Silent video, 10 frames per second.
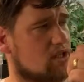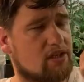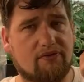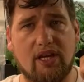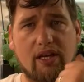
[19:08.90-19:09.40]

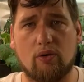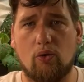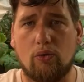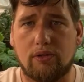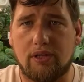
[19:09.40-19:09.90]
taken
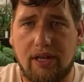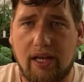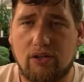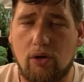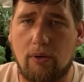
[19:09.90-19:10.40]
hold in the
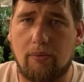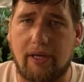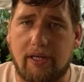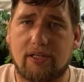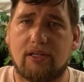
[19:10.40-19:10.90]
next couple of
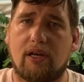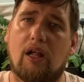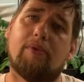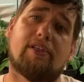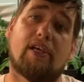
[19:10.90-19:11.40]
weeks,
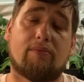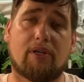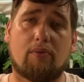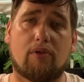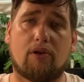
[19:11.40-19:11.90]
I'll be taking them
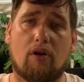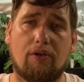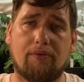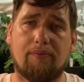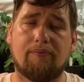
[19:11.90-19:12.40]
down to the
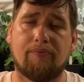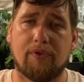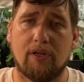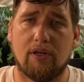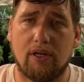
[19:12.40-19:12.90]
garden,
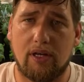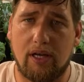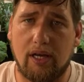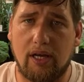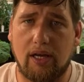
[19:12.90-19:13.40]

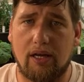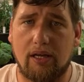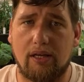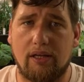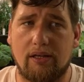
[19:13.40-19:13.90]

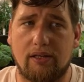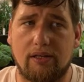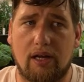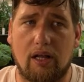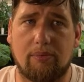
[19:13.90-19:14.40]

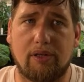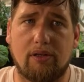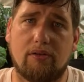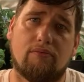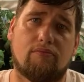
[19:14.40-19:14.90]
and I'll
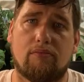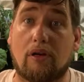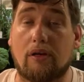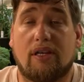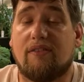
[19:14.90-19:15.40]
be
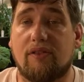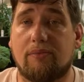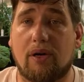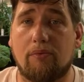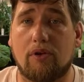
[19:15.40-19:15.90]
leaving them
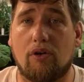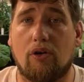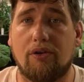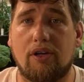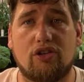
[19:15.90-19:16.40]
down to the
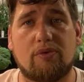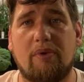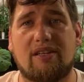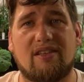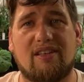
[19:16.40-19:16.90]
garden. It just
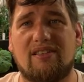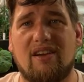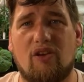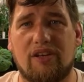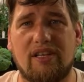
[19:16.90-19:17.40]
makes the things a
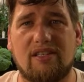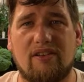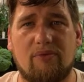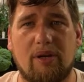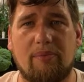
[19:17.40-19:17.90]
lot easier
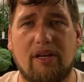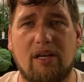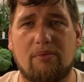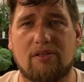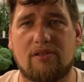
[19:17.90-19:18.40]
for me being
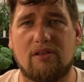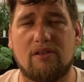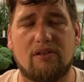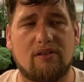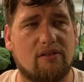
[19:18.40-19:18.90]
able
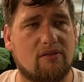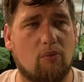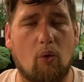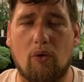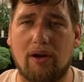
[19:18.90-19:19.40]
to
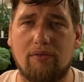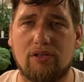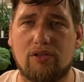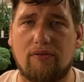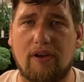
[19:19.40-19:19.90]
water and
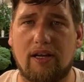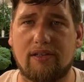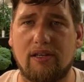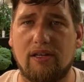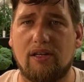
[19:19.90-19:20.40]
stuff like that,
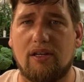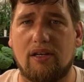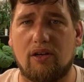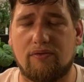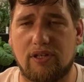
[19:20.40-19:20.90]

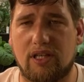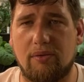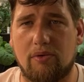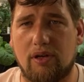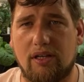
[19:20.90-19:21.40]
and obviously
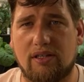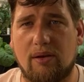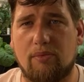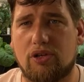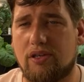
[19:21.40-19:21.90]
keep the nice
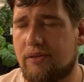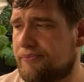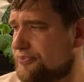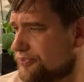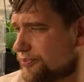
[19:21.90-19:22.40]
temperatures
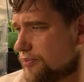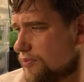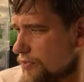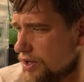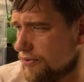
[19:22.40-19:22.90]

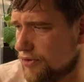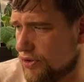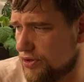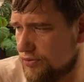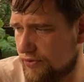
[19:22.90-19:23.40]
for the